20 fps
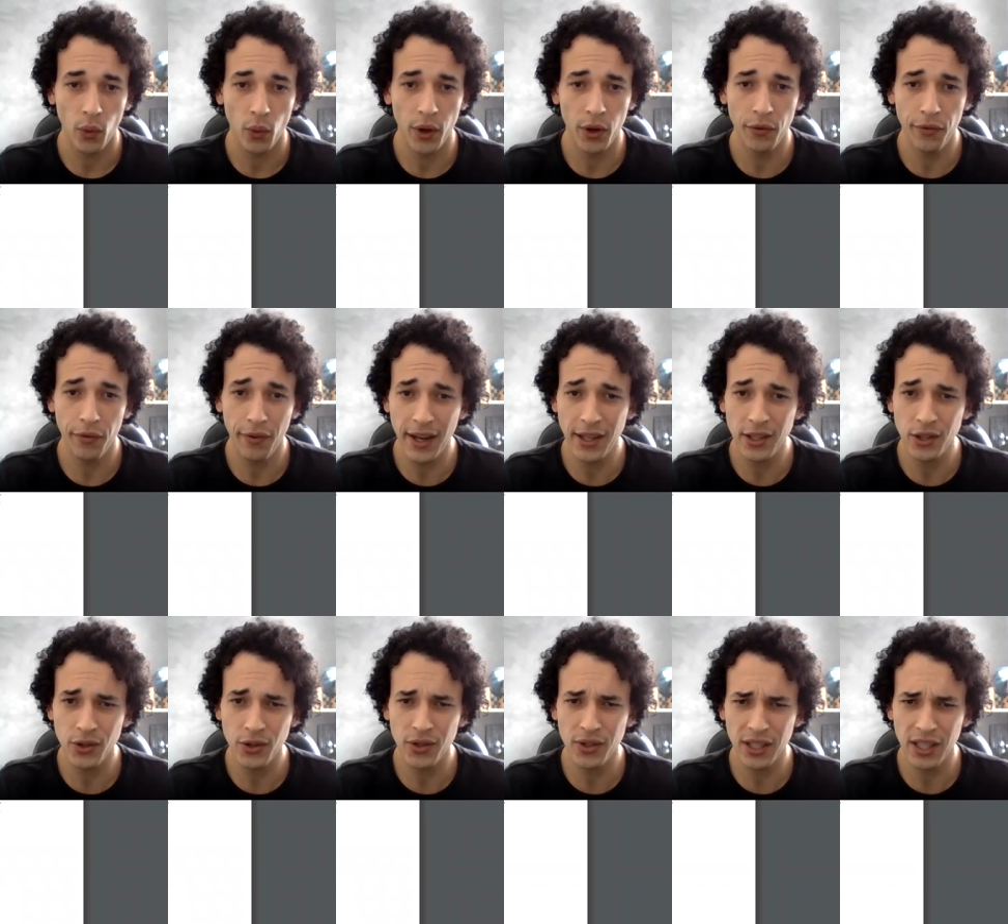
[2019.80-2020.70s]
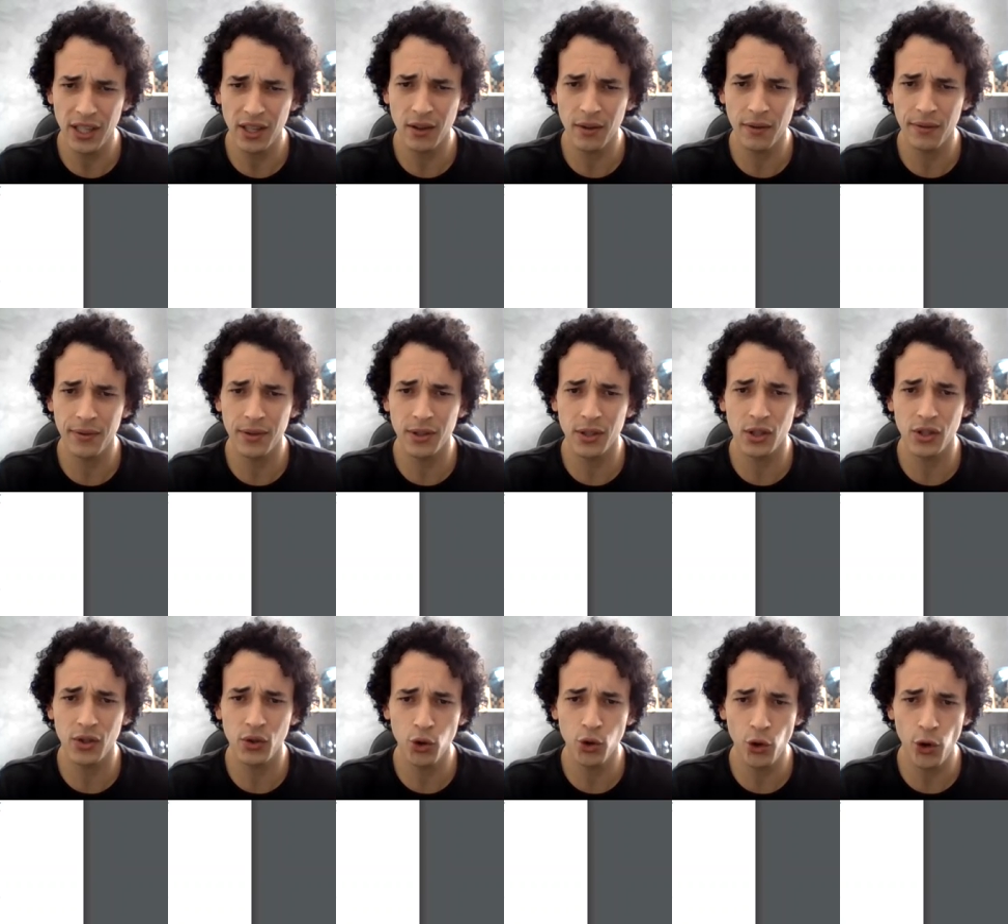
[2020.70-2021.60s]
When you find yourself
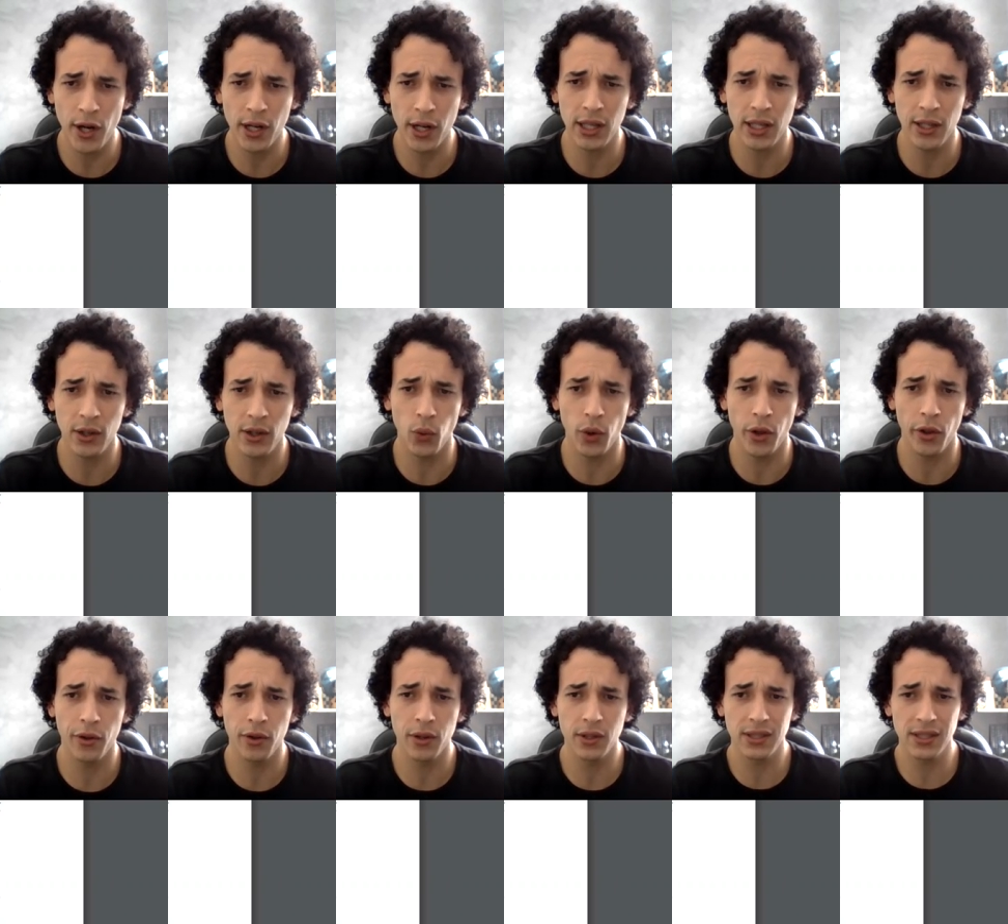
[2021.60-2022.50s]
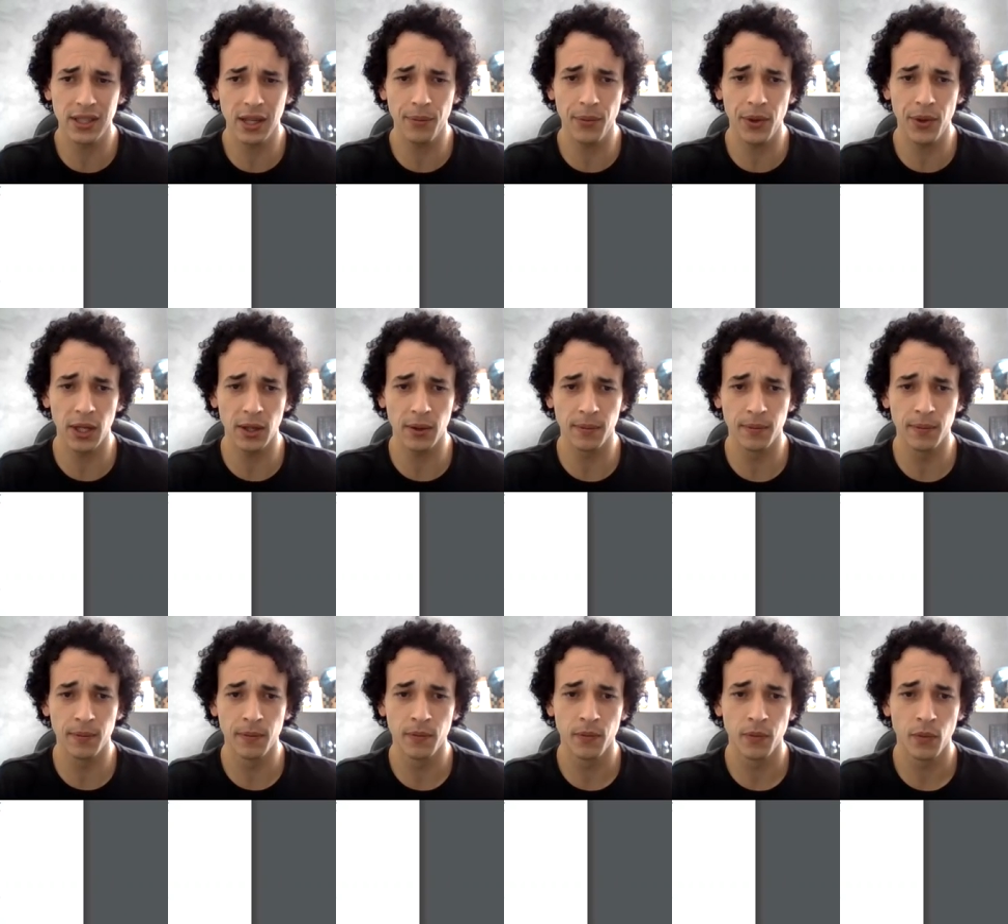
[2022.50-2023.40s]
struggling with something,
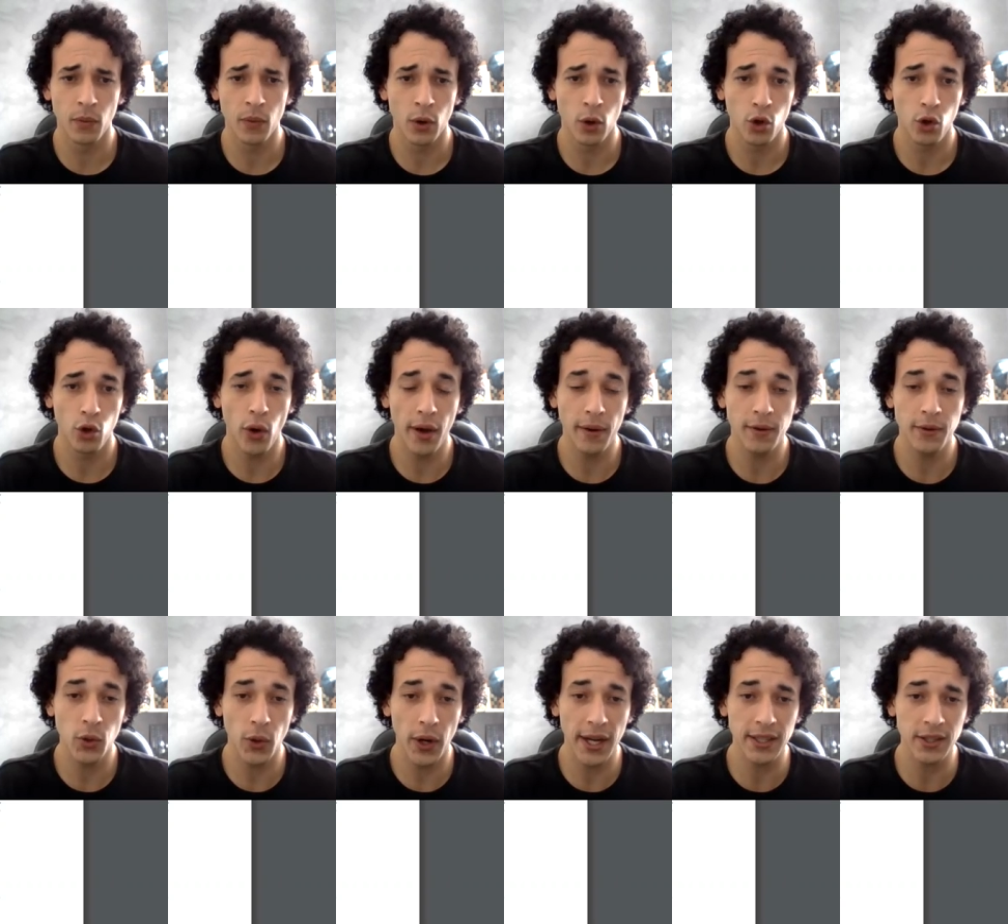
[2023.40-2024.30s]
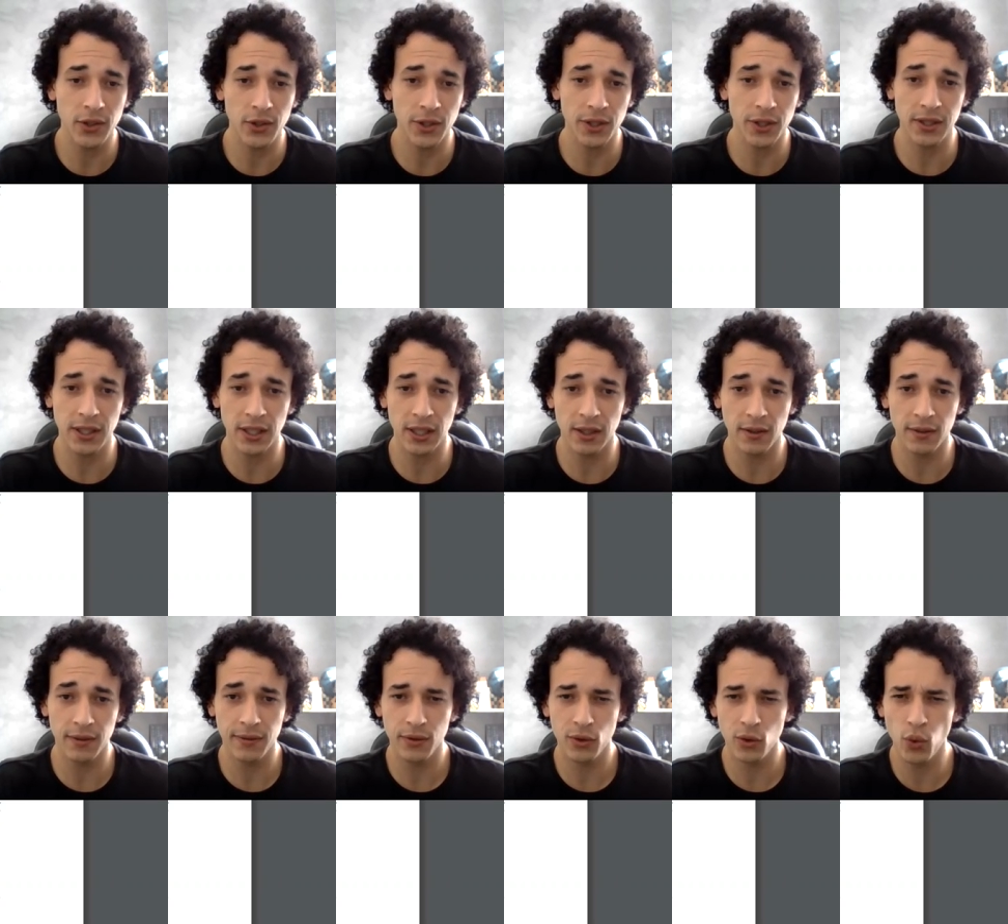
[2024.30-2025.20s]
you have to ask
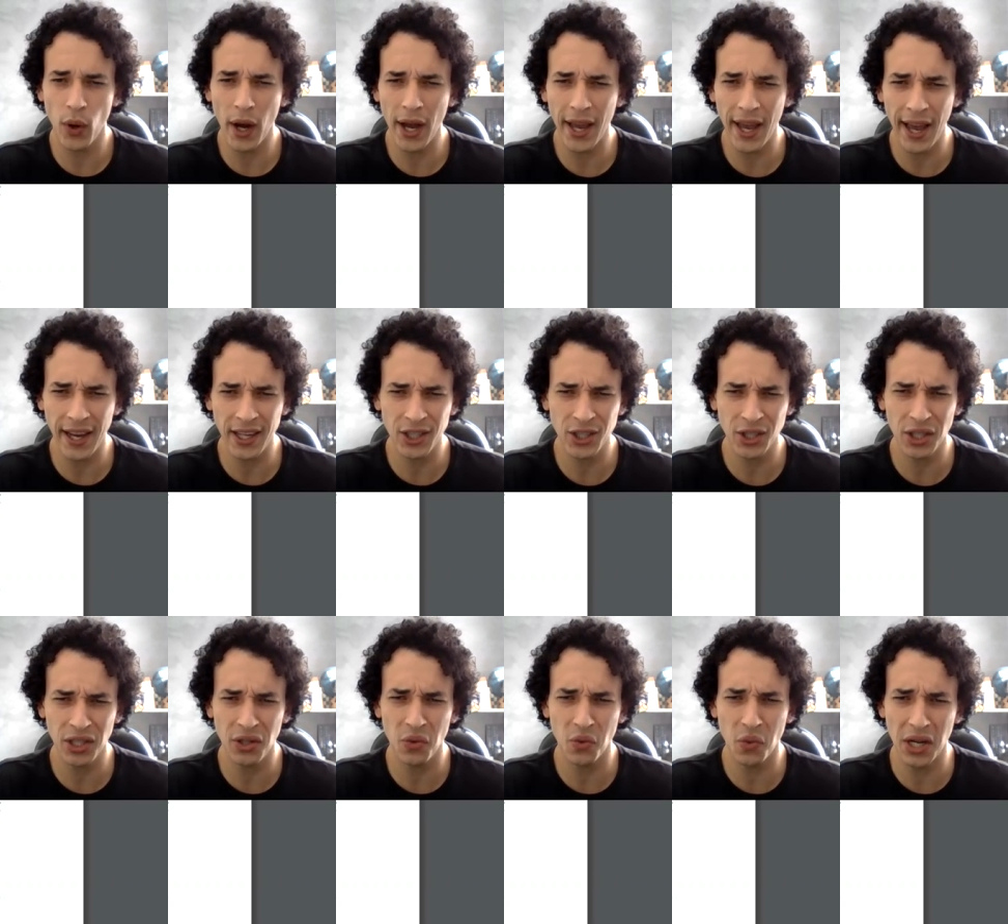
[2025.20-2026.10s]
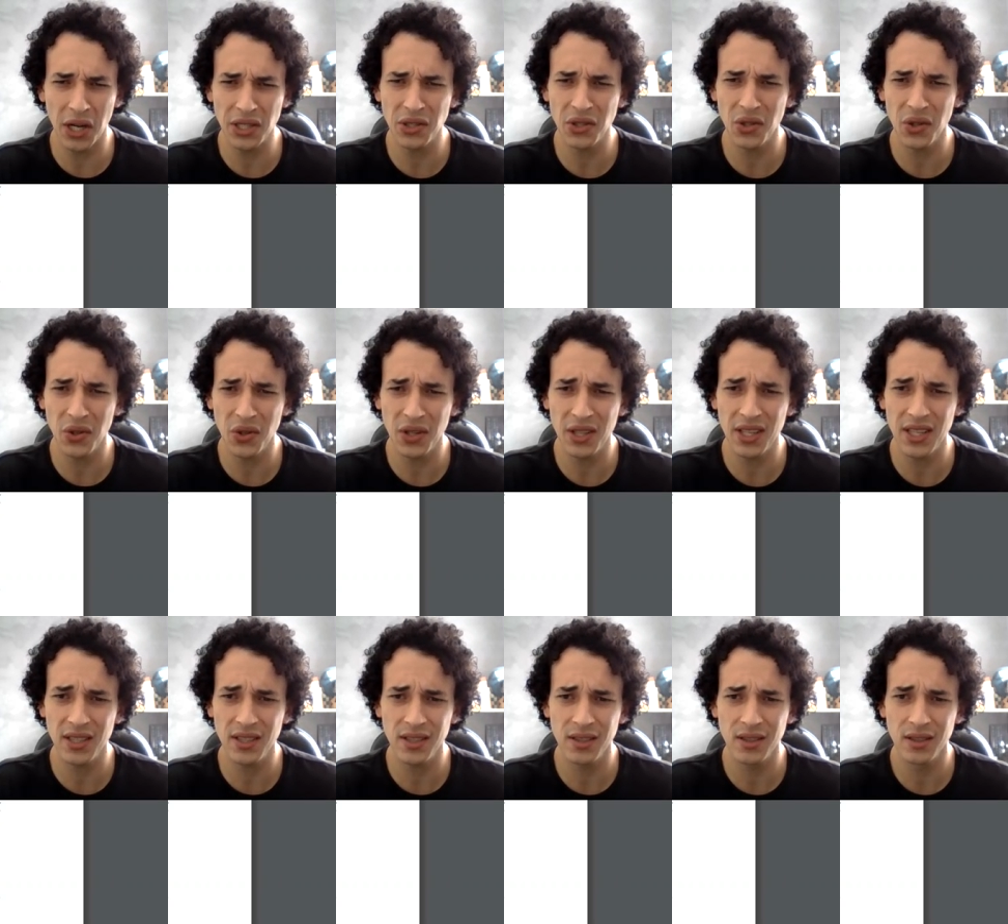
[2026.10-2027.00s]
yourself, do I actually want to do
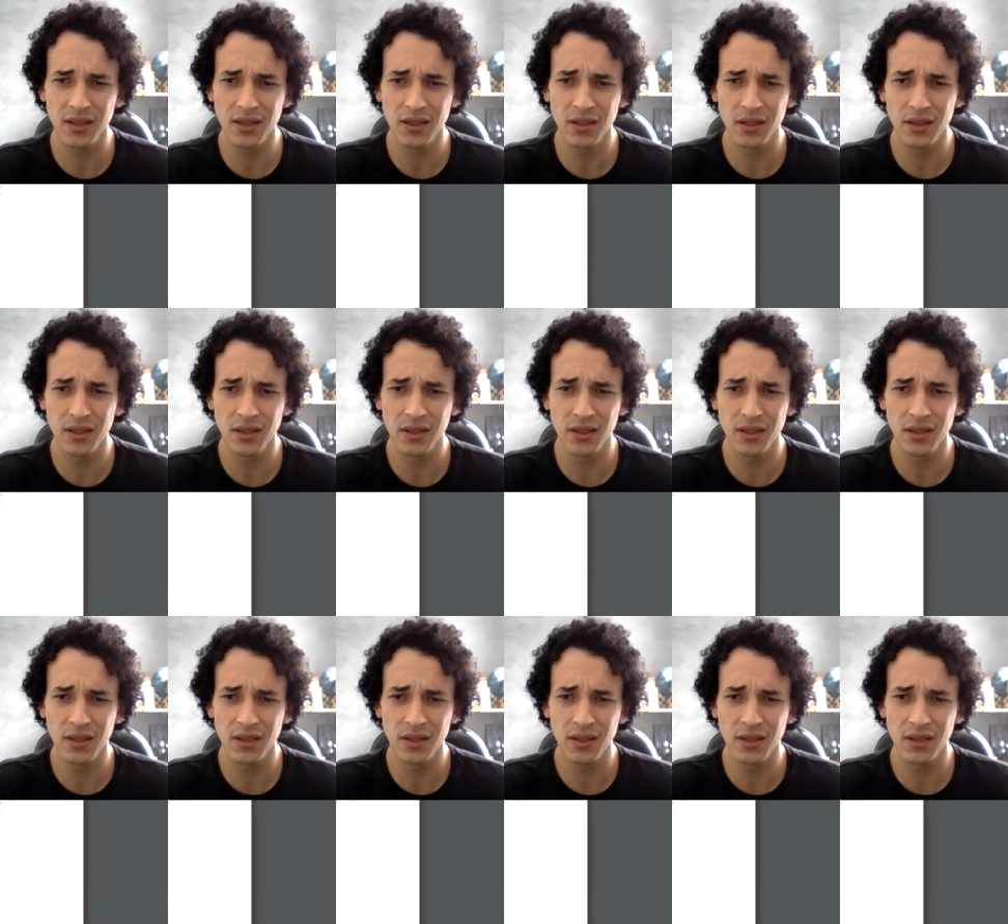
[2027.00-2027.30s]
this?